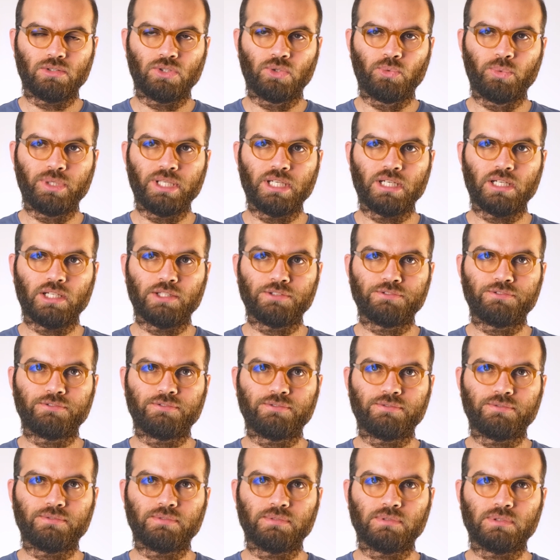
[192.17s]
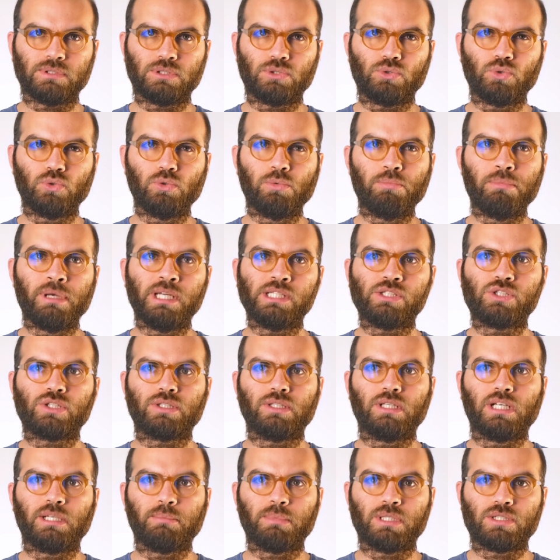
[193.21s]
we have two major
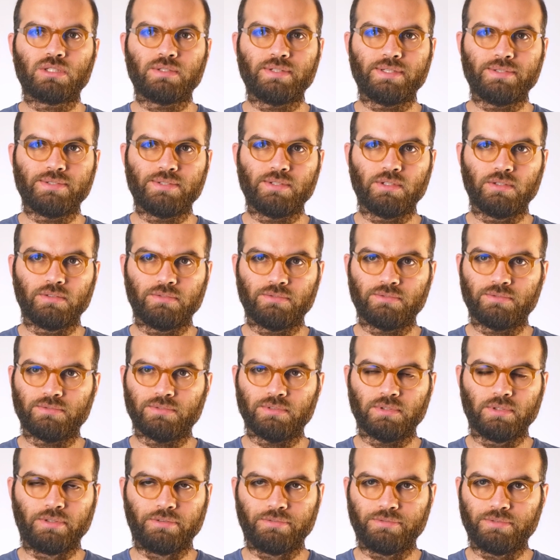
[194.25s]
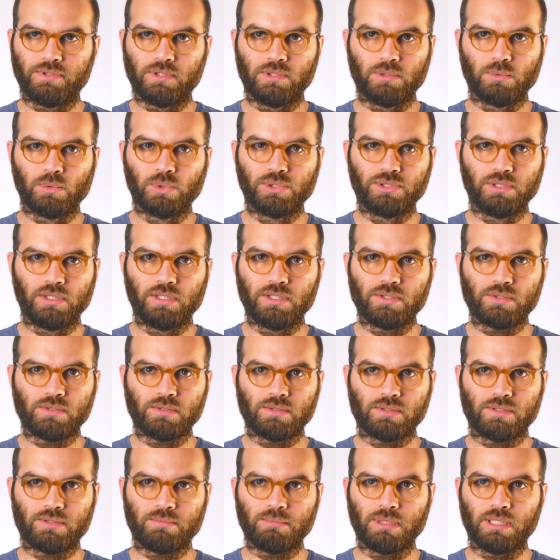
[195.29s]
dimensions of the water
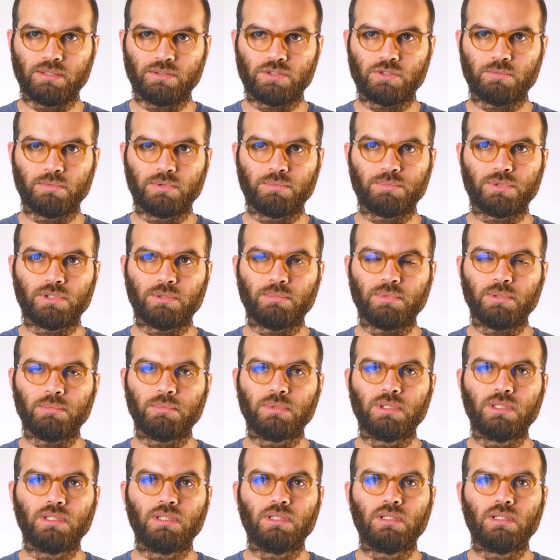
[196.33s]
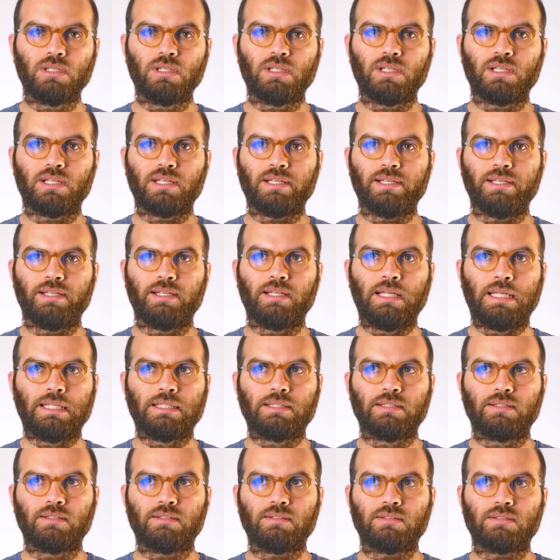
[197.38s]
resource management problem.
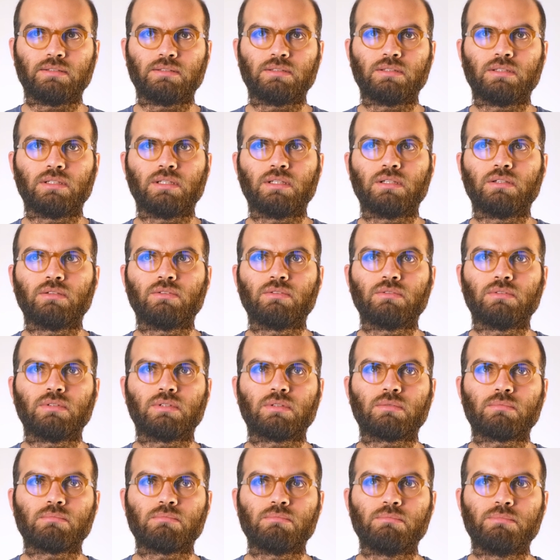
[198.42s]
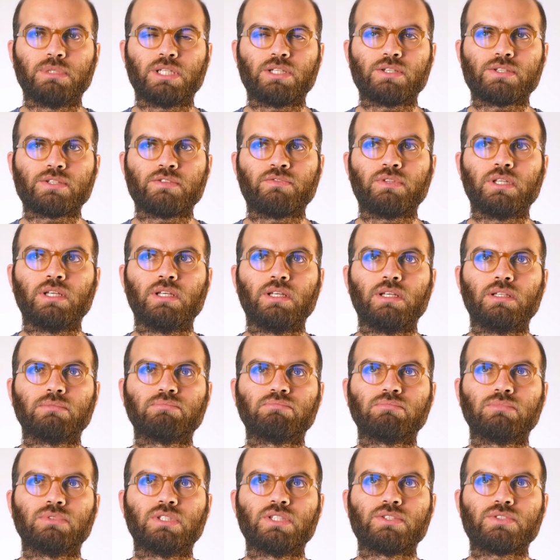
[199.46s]
And because of the
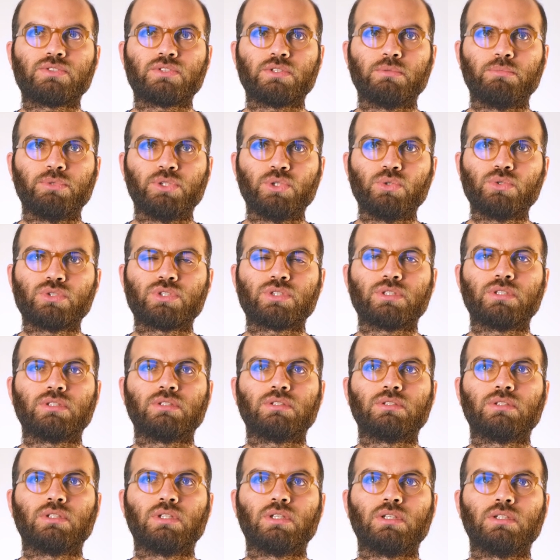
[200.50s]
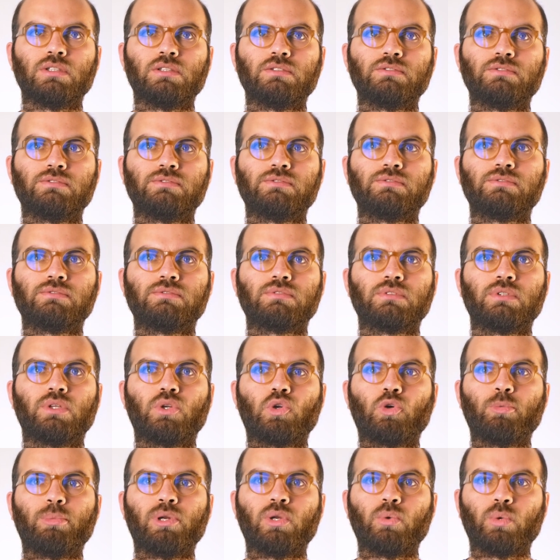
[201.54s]
distribution of
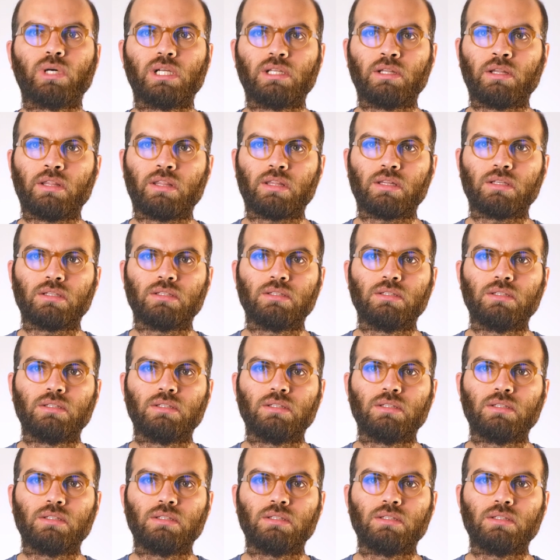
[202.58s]
global wealth,